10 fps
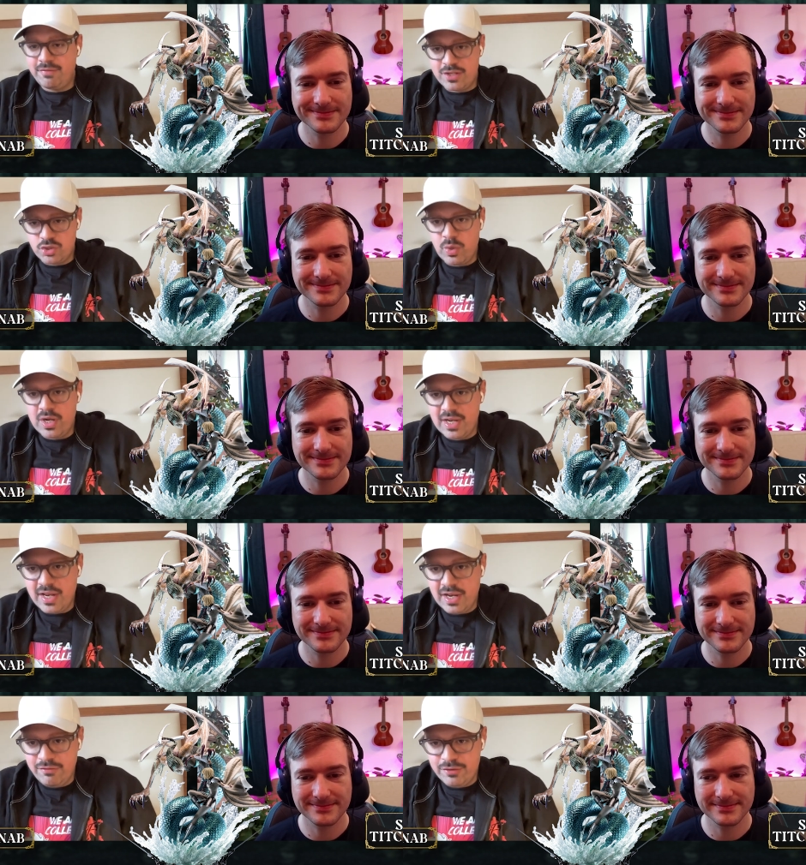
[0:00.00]
Speaker 1: the fans will
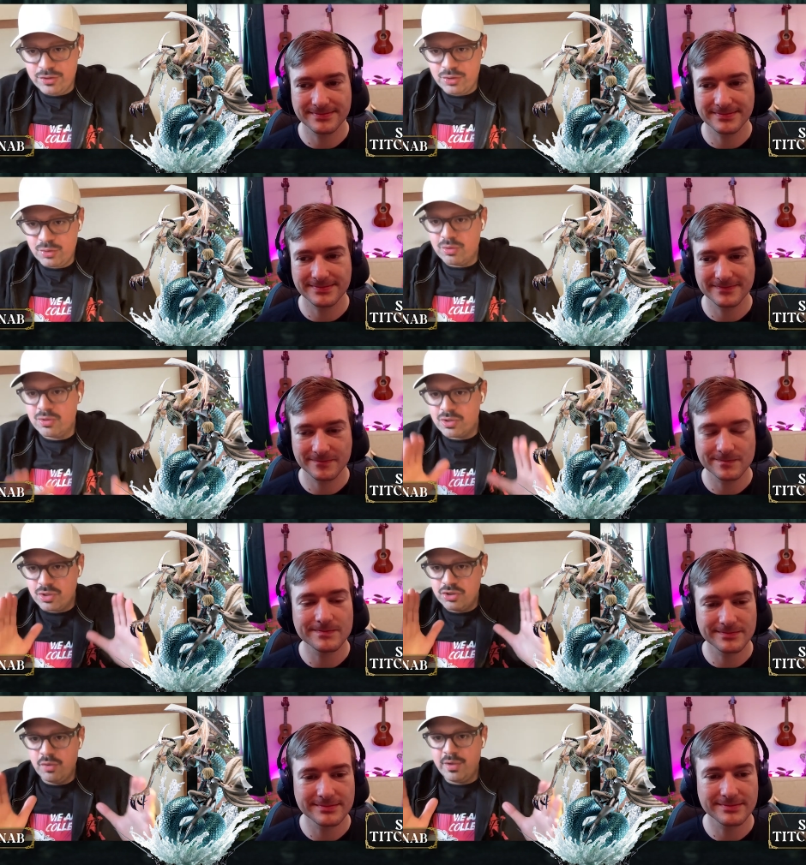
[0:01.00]
love it too.
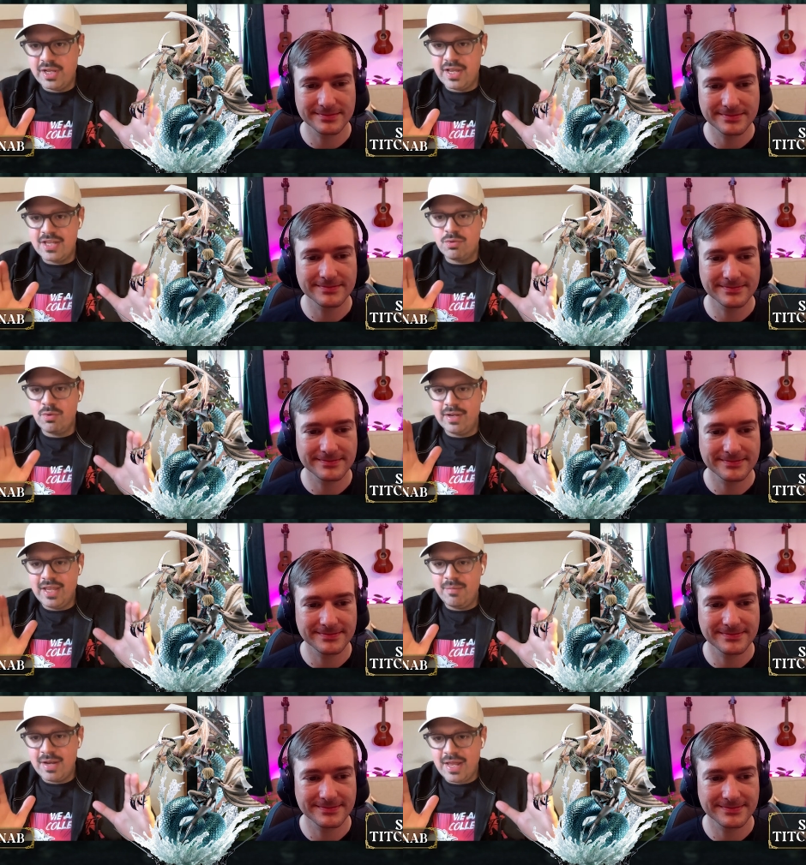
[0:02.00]
Don't worry, guys. We will
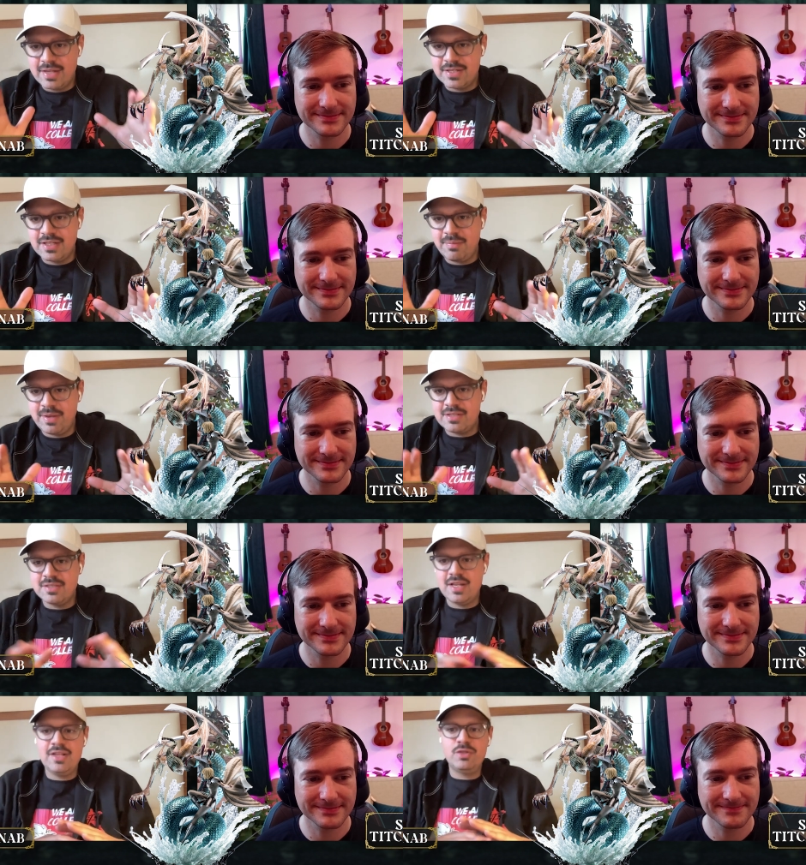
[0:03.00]
keep enhancing the
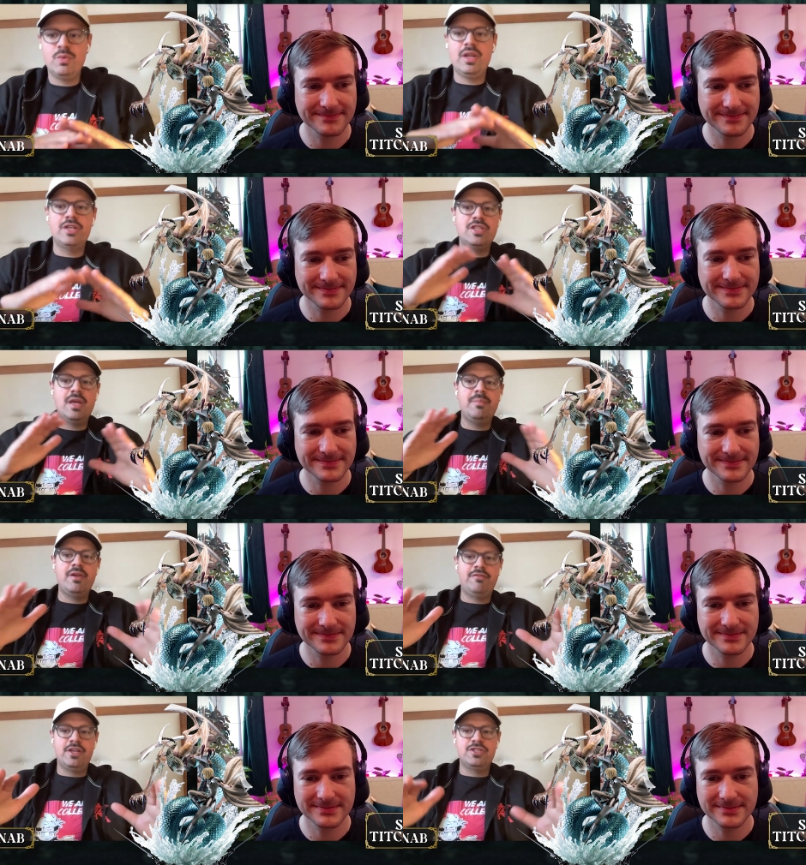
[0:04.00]
piece till it will reach that
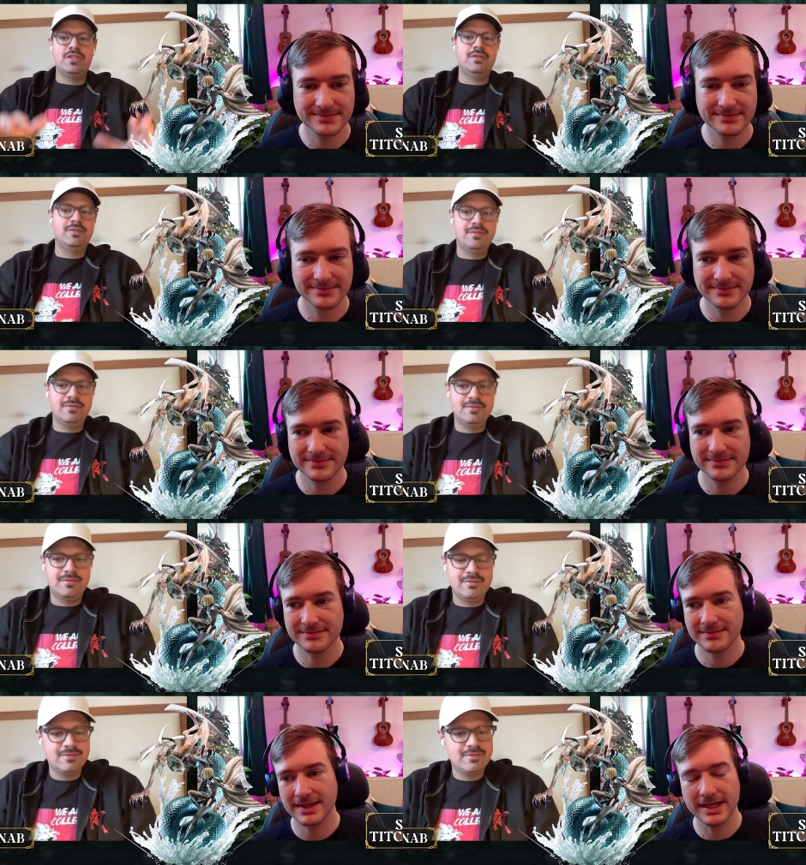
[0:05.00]
perfection.
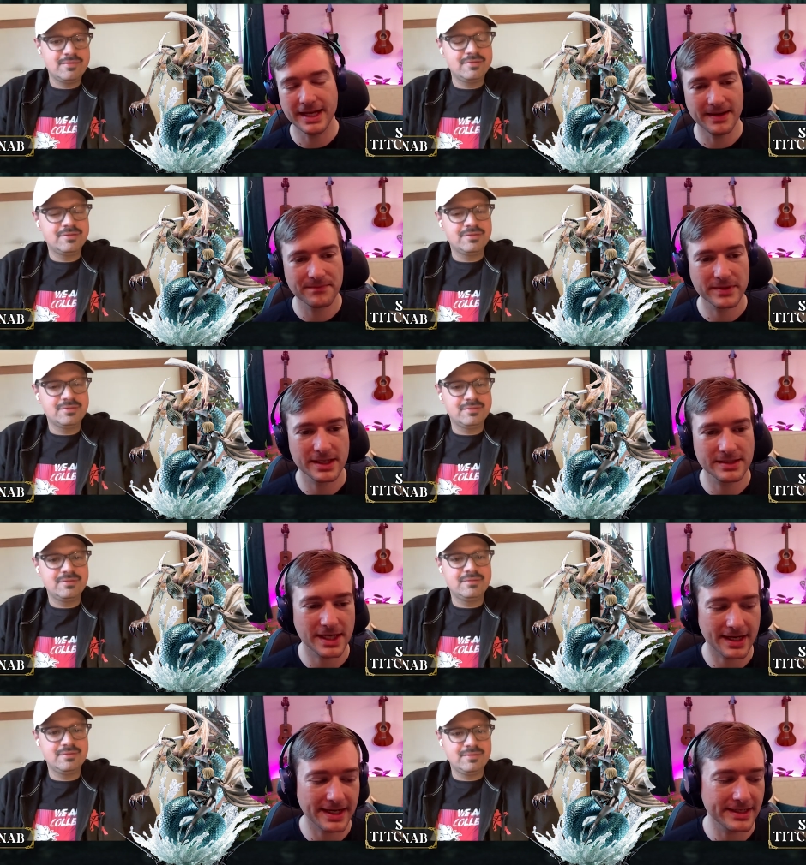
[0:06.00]
Speaker 2: Yeah,
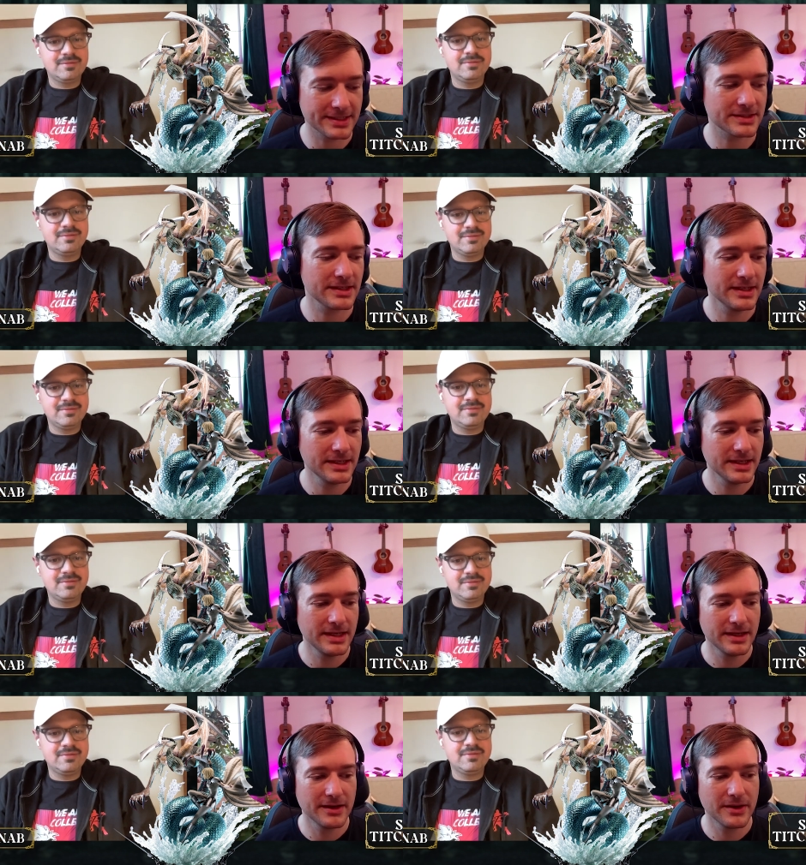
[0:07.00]
exactly. And it's
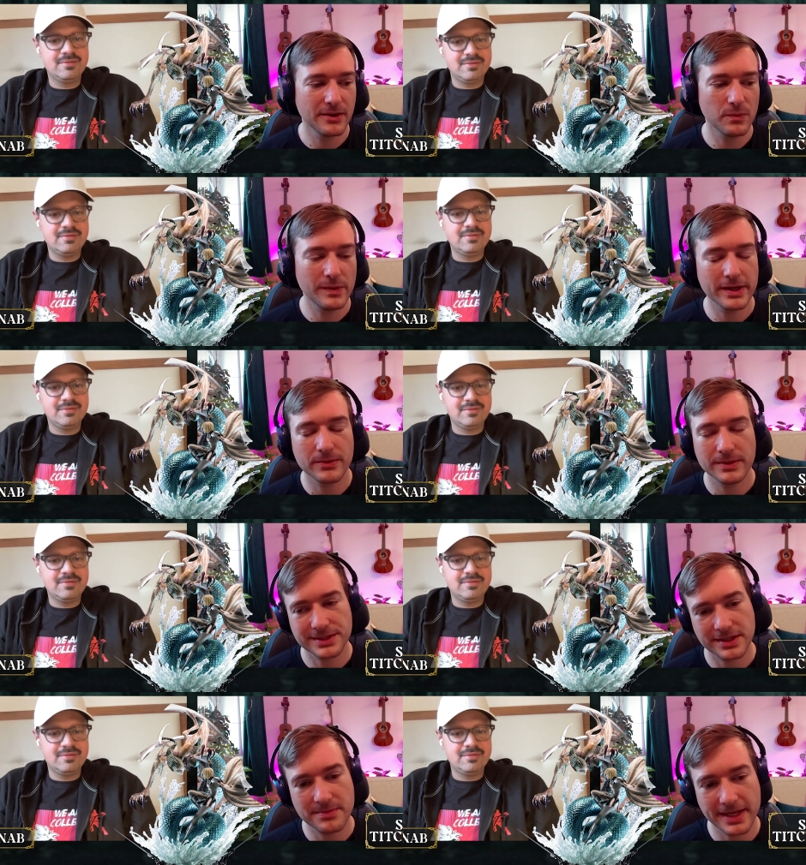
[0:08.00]
we're always
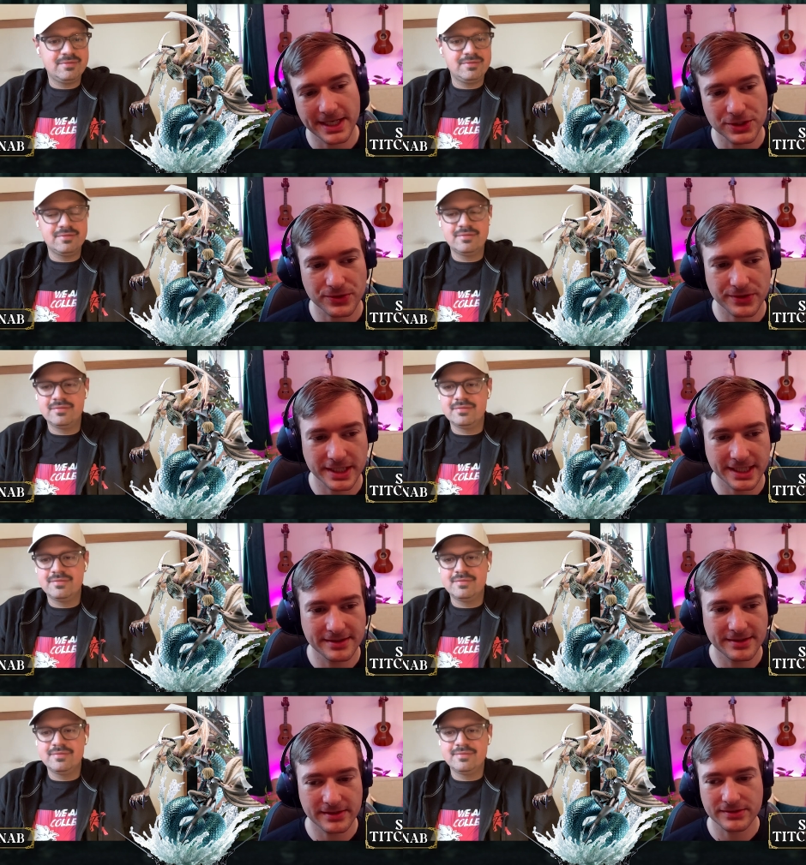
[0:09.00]
going to make sure that it
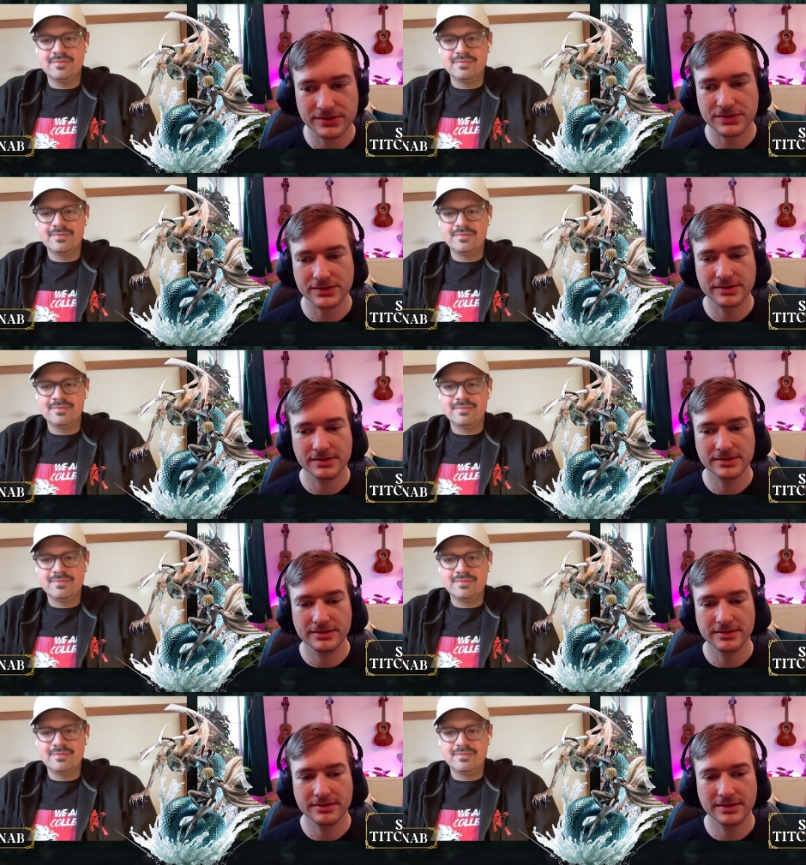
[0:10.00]
does
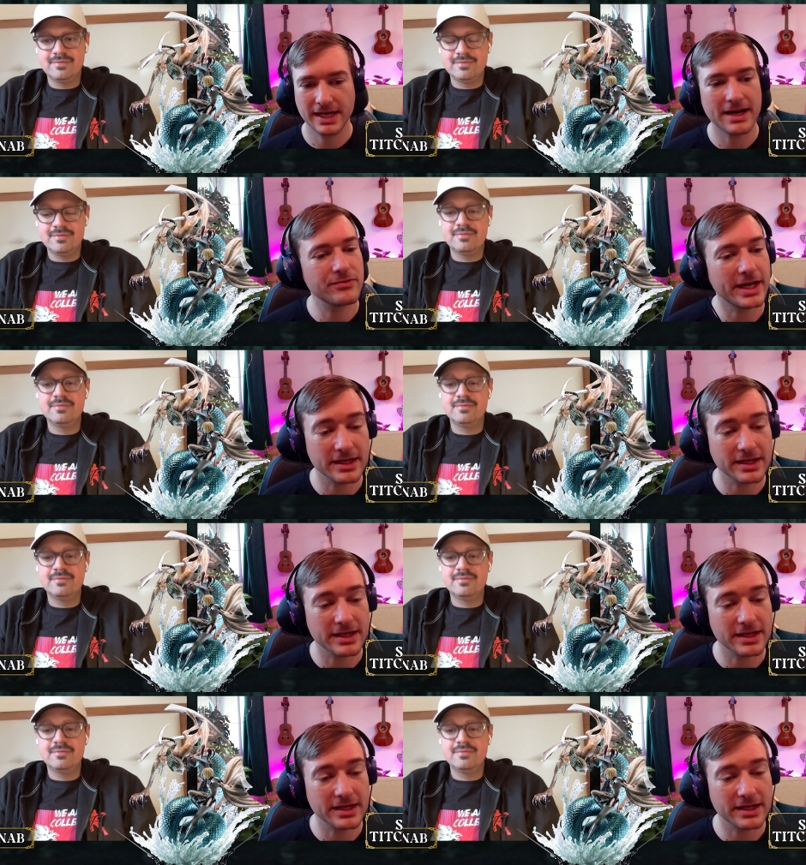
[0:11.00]
have that